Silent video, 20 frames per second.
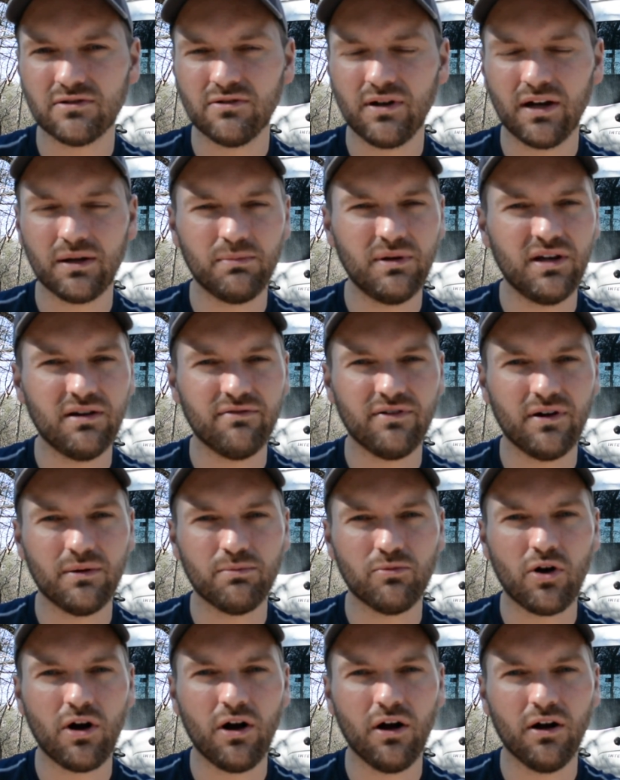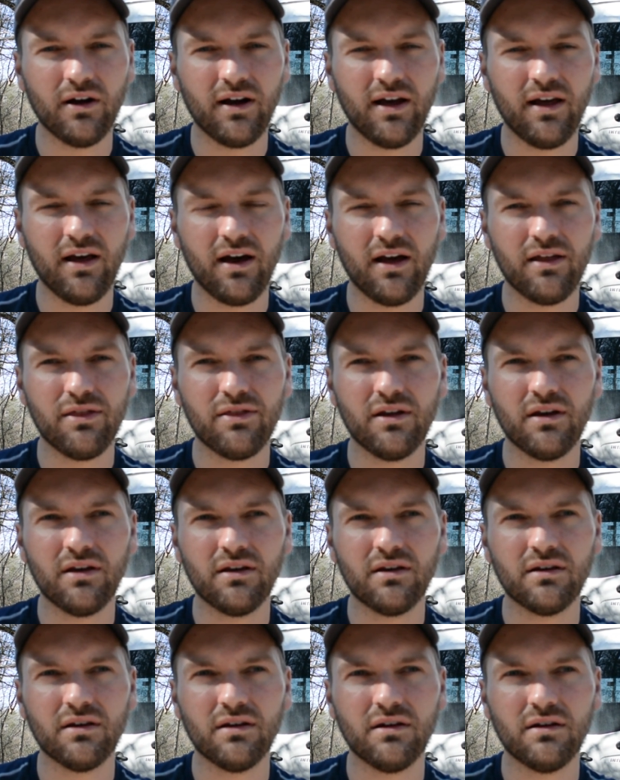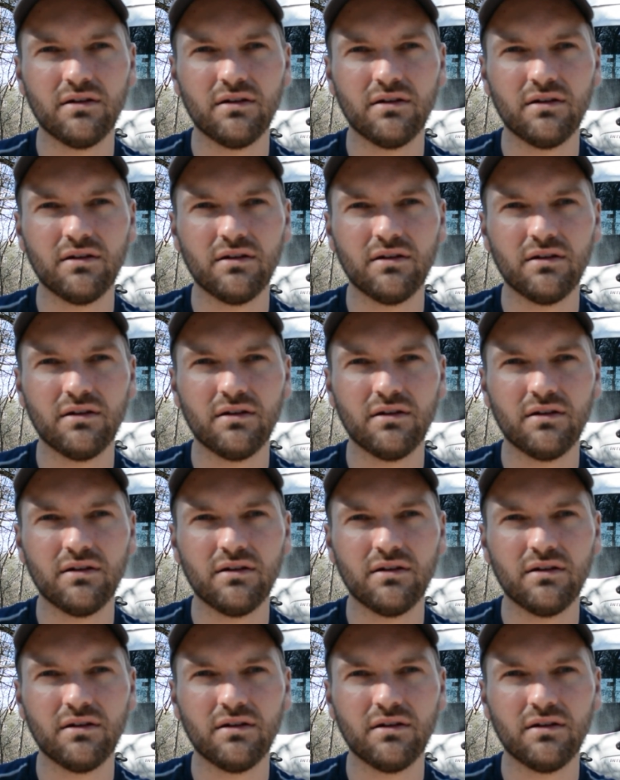Correct me if I'm wrong. I think